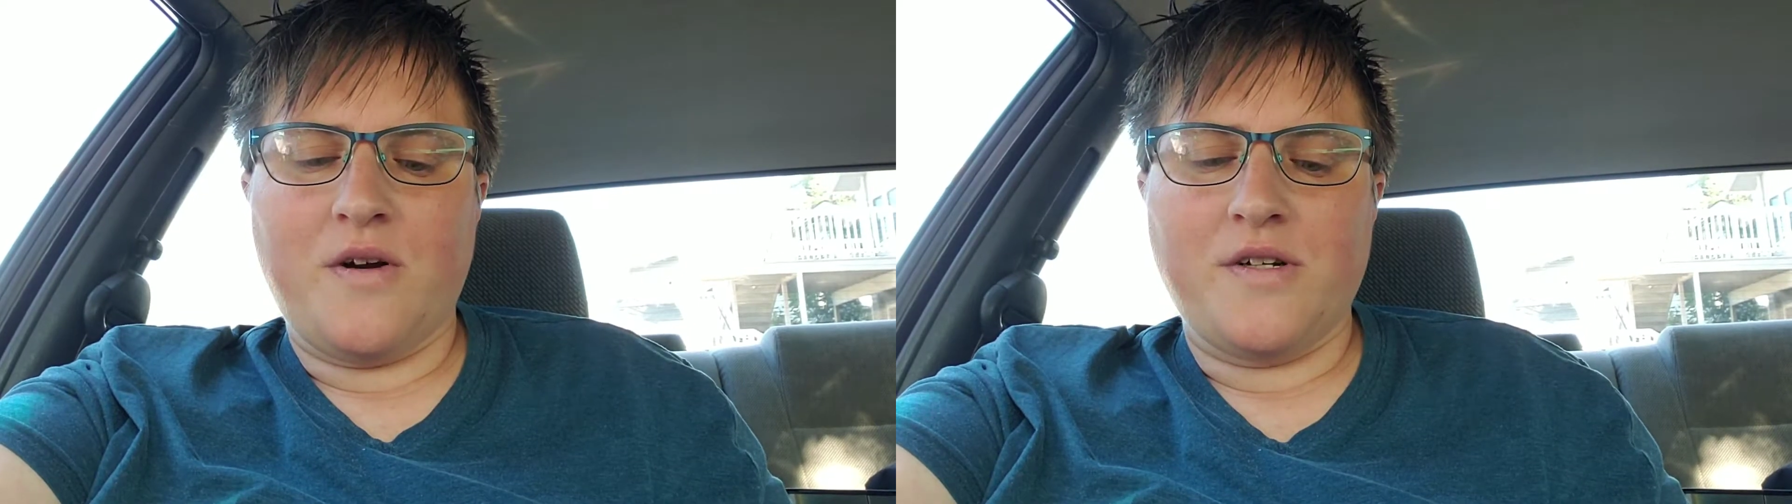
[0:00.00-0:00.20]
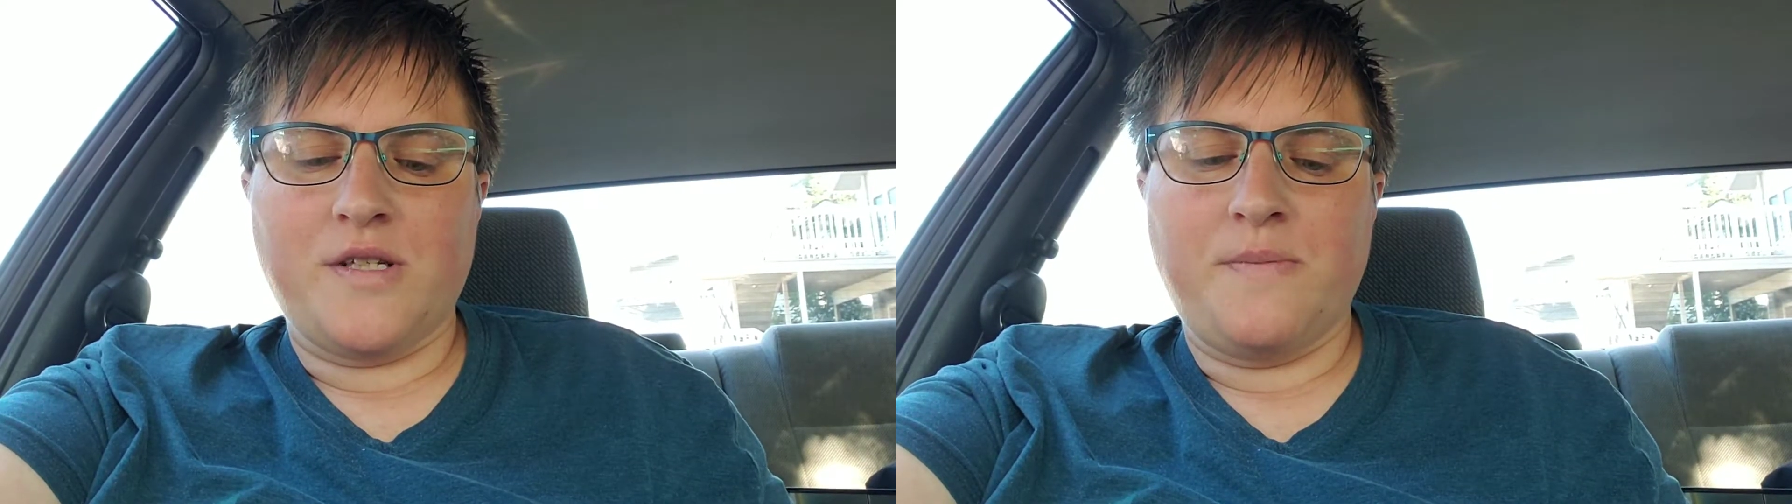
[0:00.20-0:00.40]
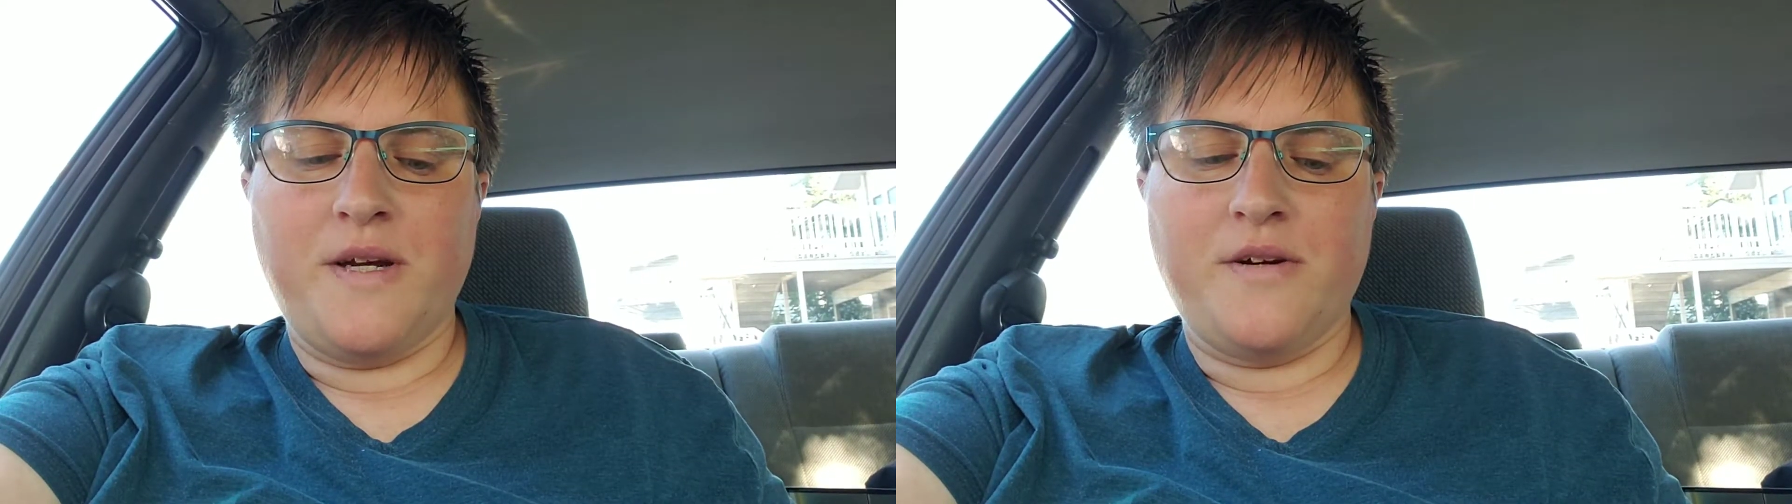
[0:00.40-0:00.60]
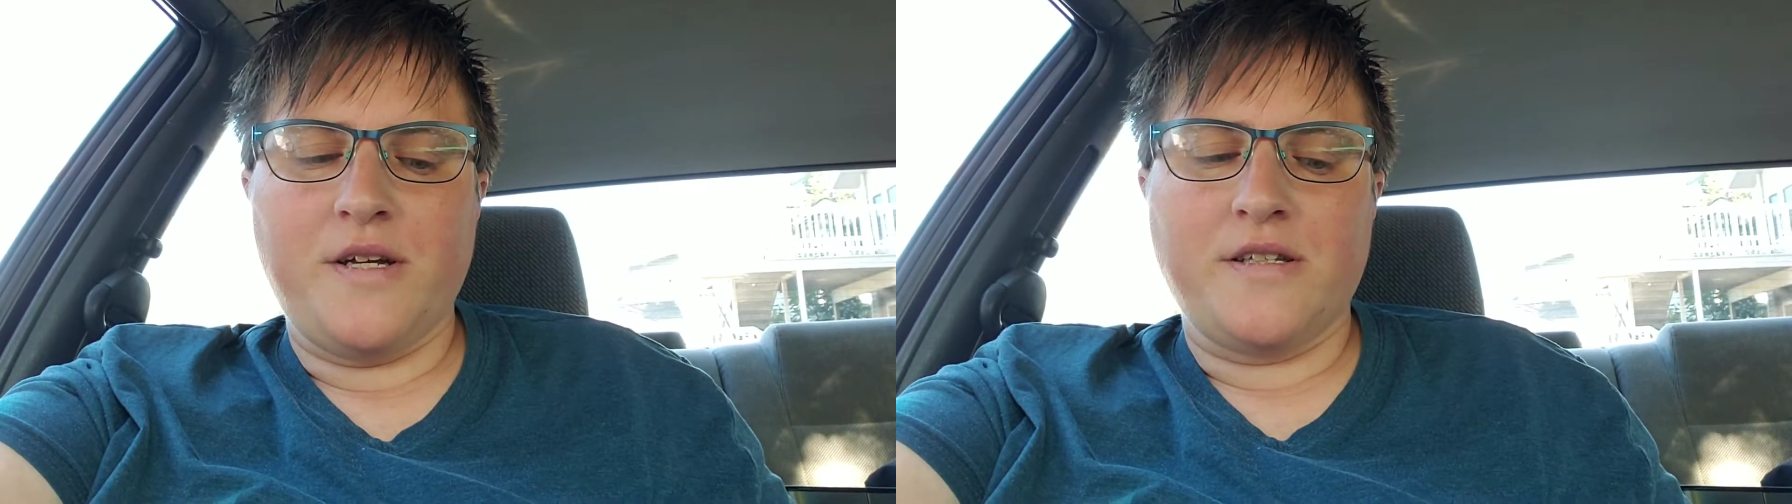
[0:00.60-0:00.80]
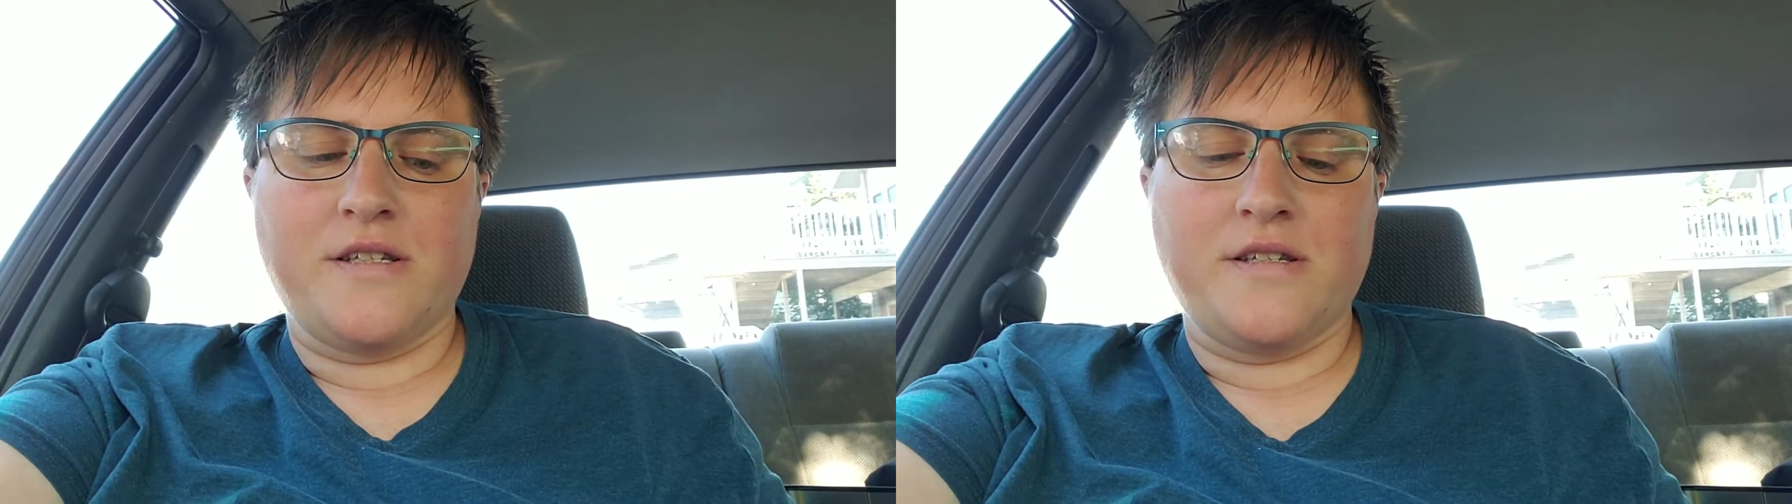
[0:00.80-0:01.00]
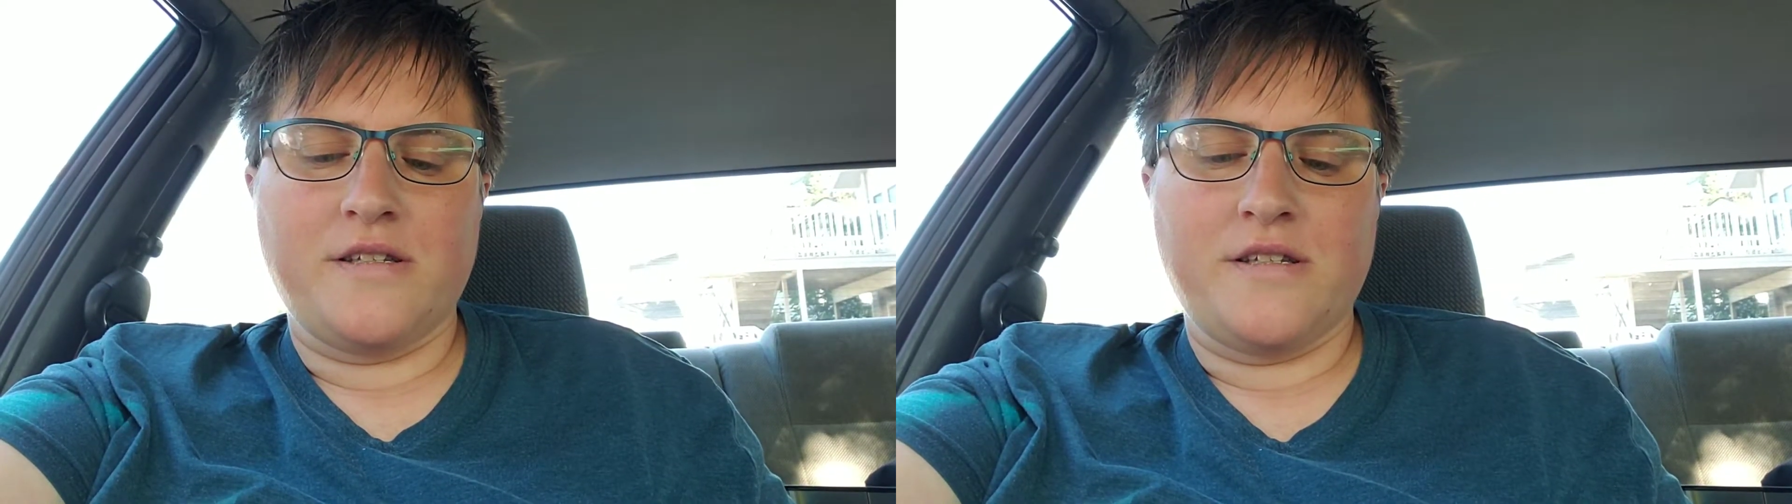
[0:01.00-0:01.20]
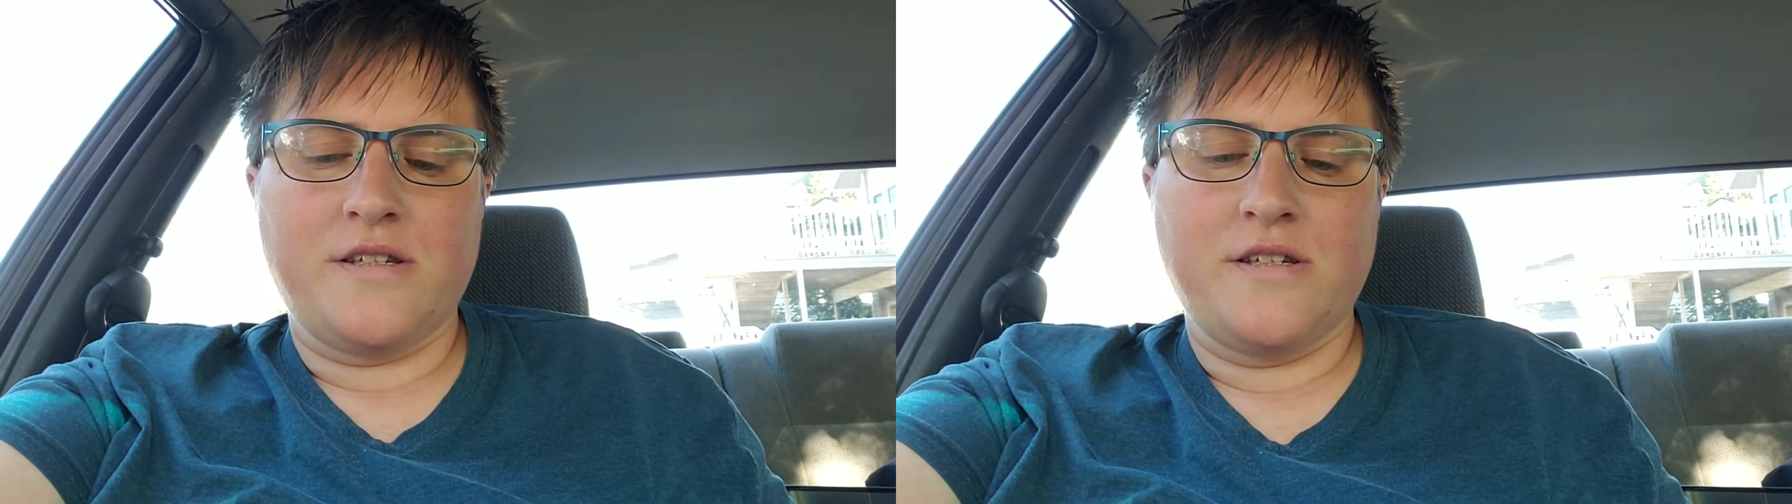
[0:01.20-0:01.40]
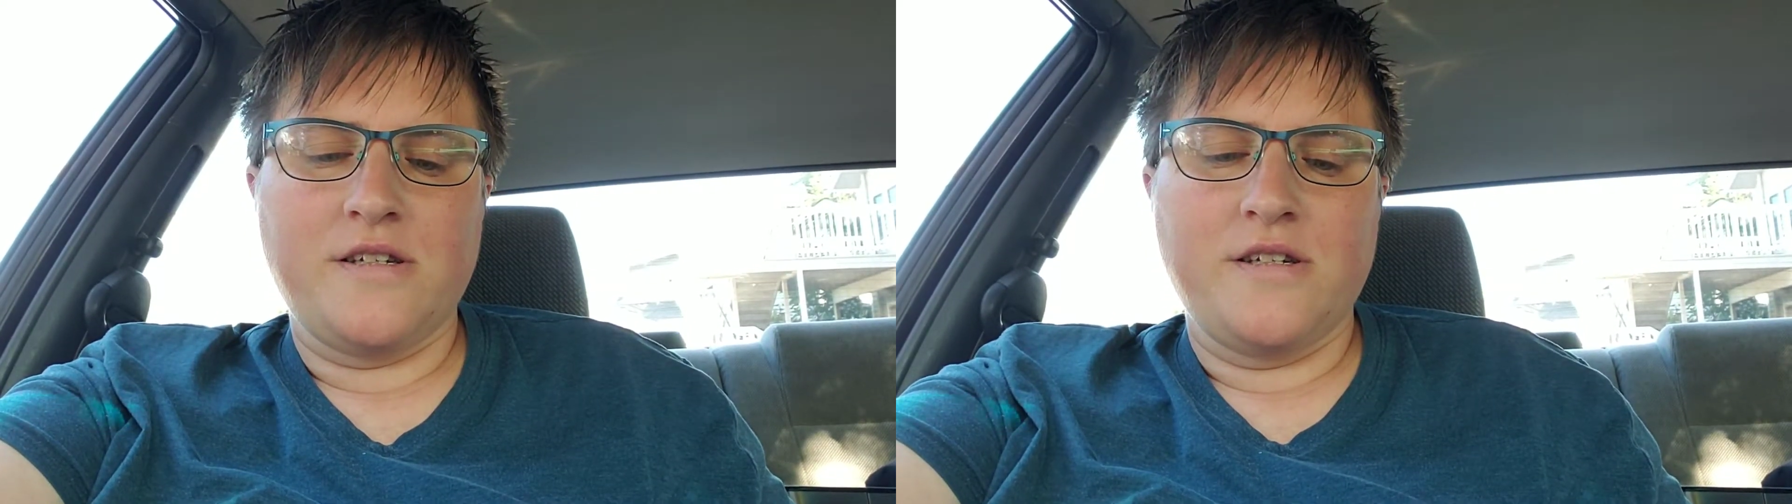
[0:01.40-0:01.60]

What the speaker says: our experiences.